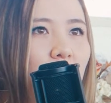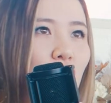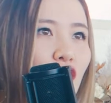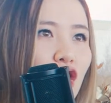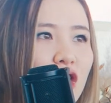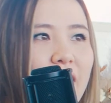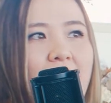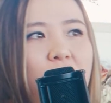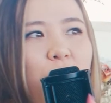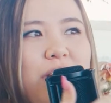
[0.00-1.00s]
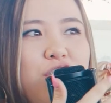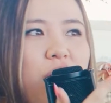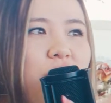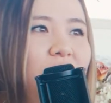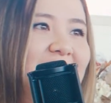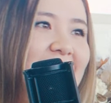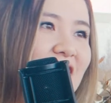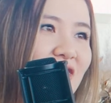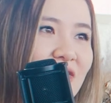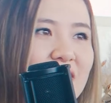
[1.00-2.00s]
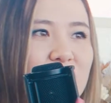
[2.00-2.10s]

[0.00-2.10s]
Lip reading: learn how each other handles